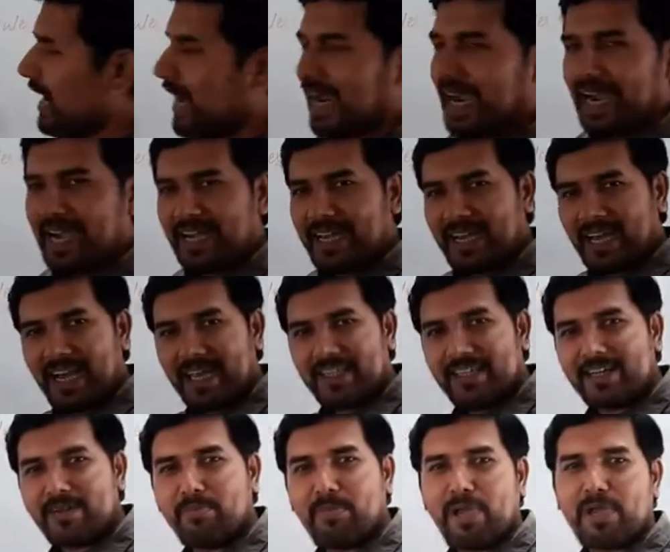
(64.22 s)
and
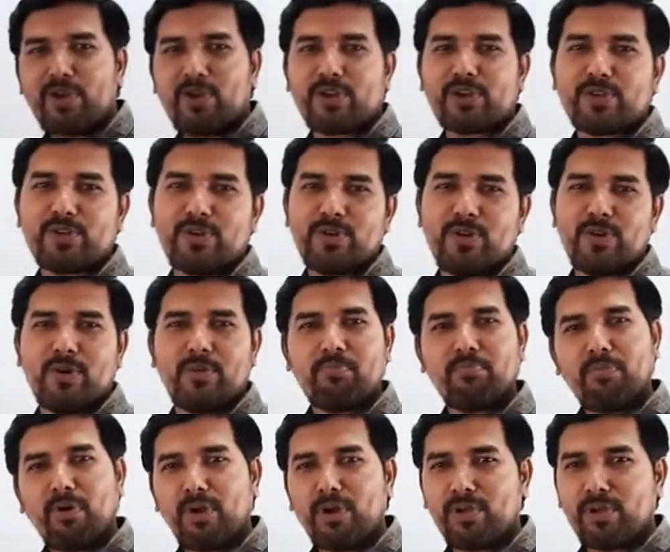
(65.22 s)
other
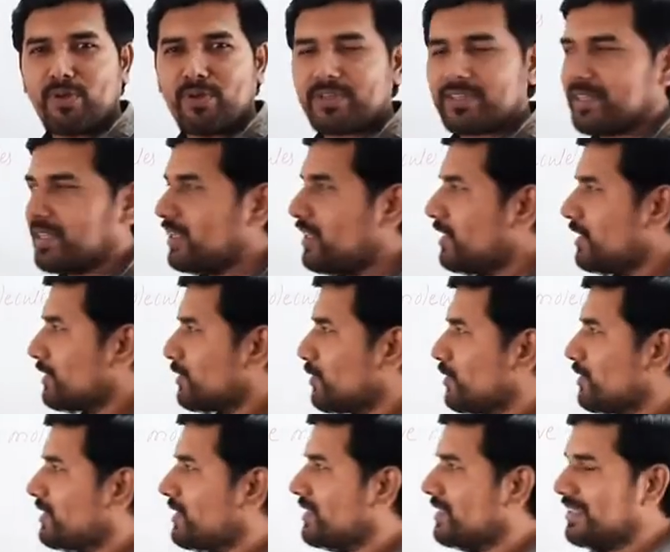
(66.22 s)
bioactive molecules.
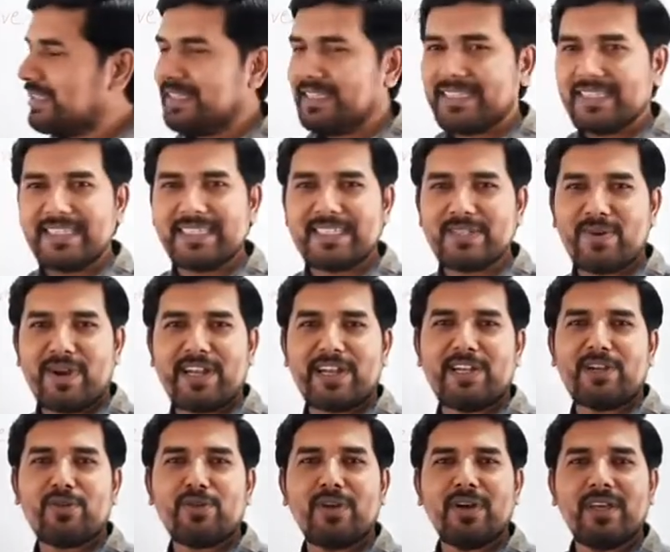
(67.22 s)
So this is
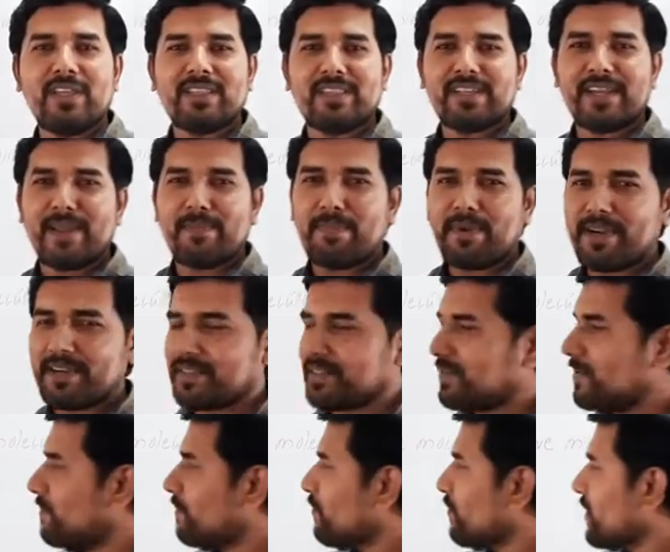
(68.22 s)
divided into three parts:
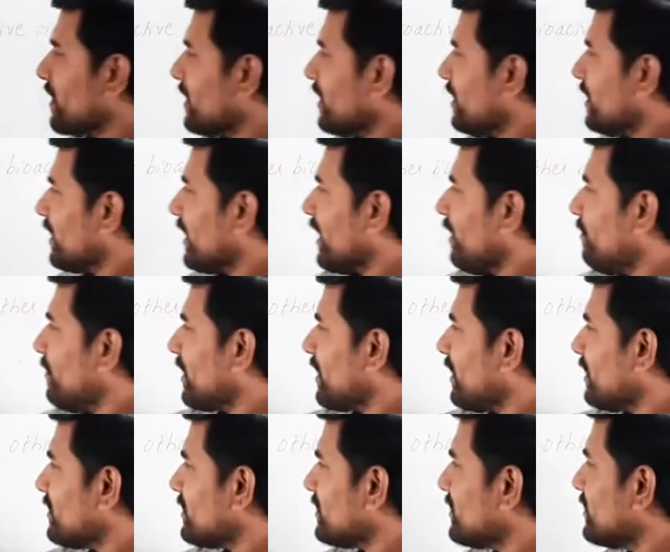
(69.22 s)

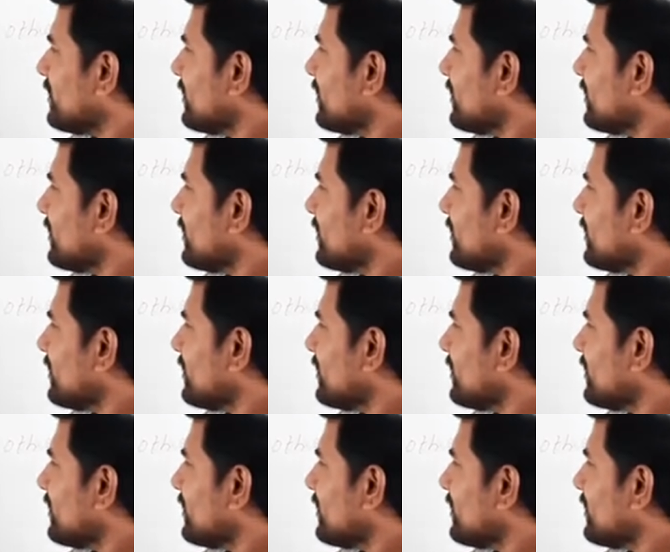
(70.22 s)
chemicals,